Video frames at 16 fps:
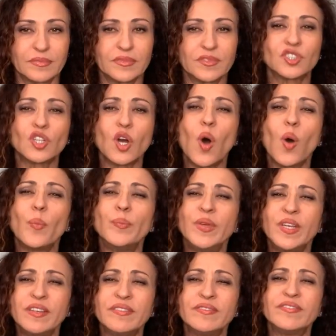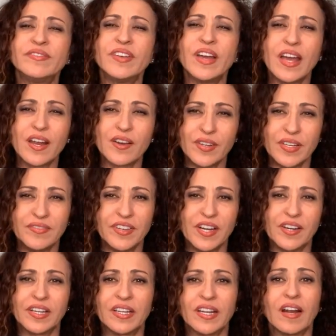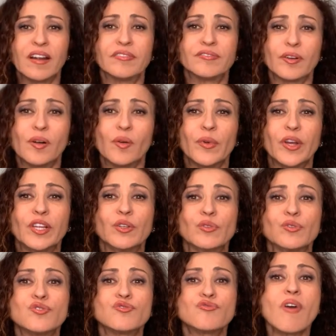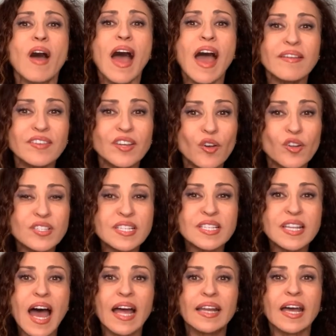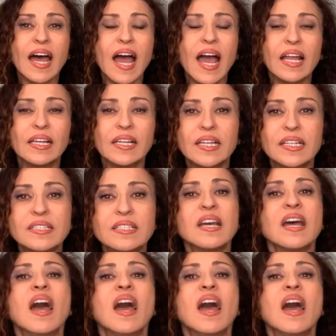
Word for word: So be very, very careful when you're driving on Staten Island,